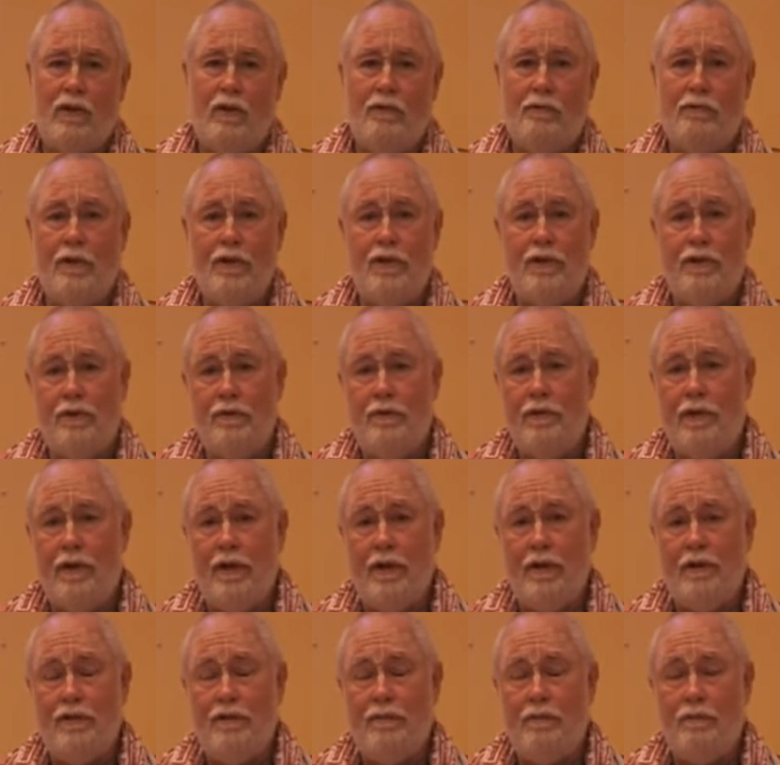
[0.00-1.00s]
So if we do
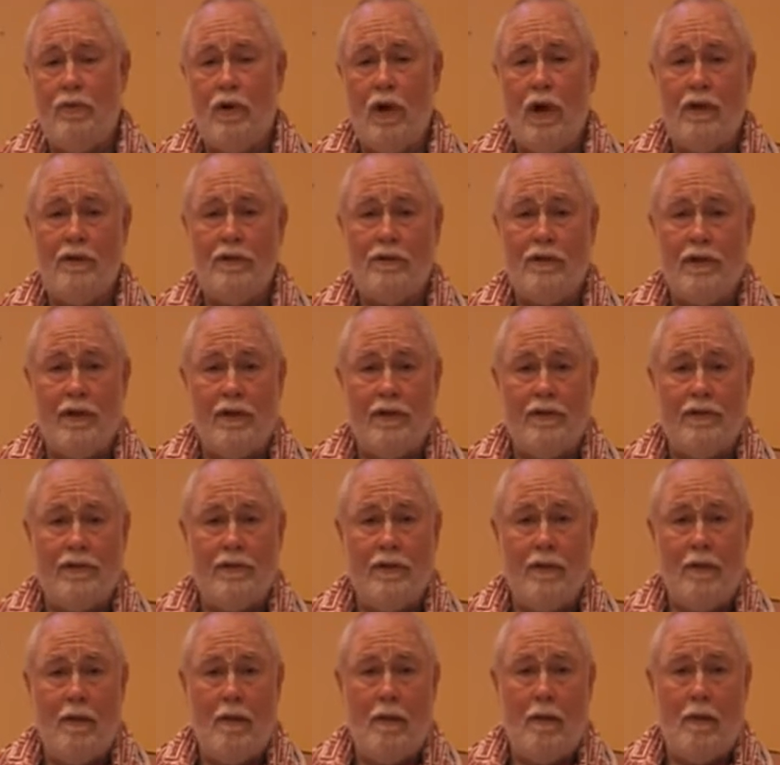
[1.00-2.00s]
this
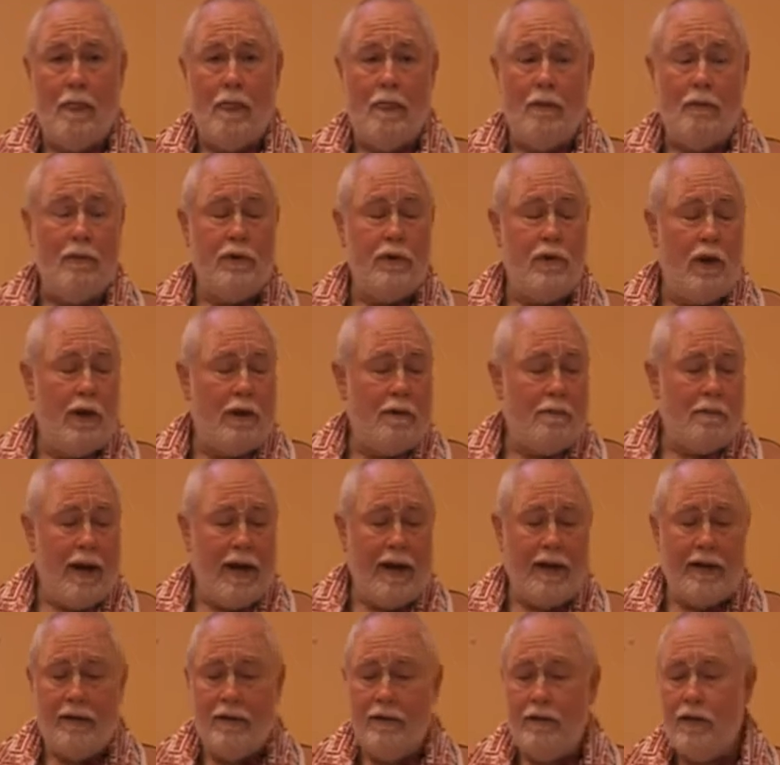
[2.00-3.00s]
process, we
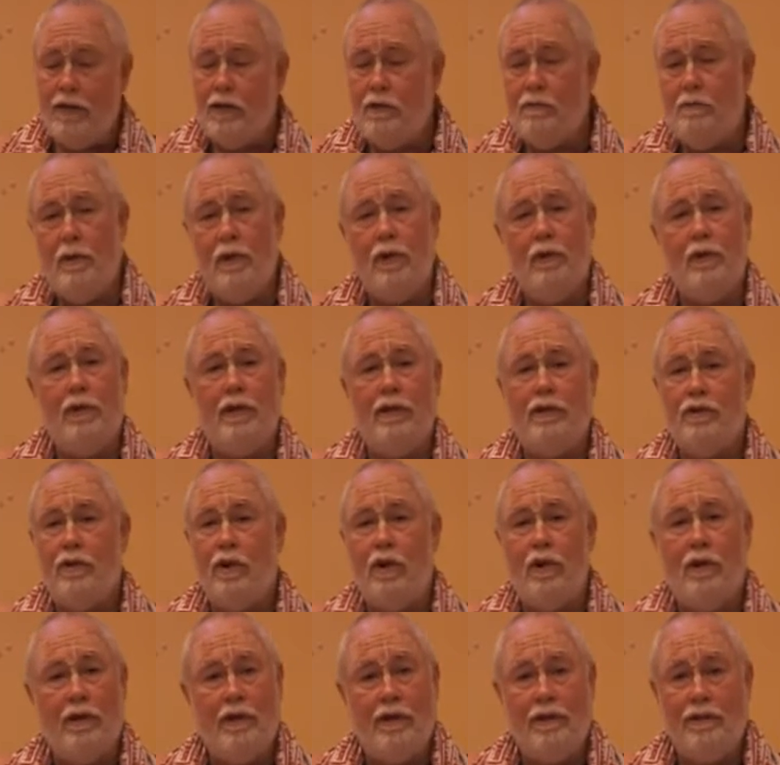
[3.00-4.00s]
automatically
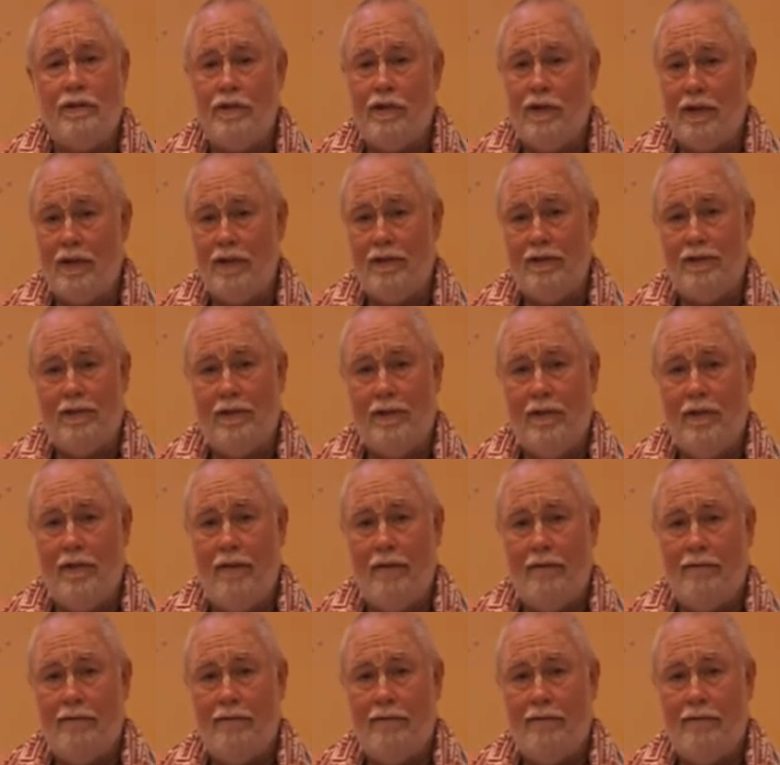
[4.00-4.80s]
experience all these things.